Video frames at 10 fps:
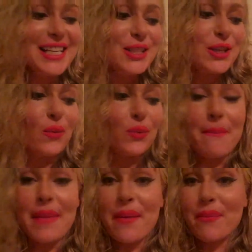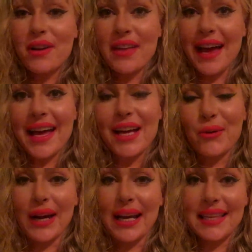So remember that
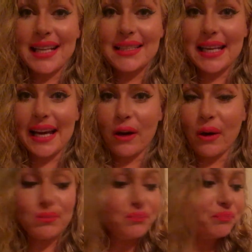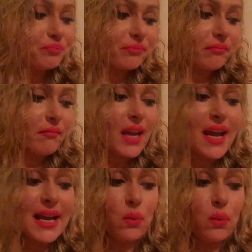and write that down.
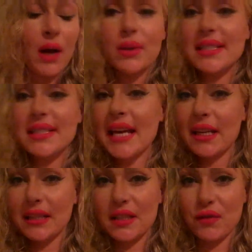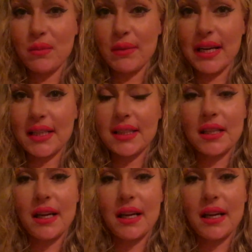And while we're taking these few minutes,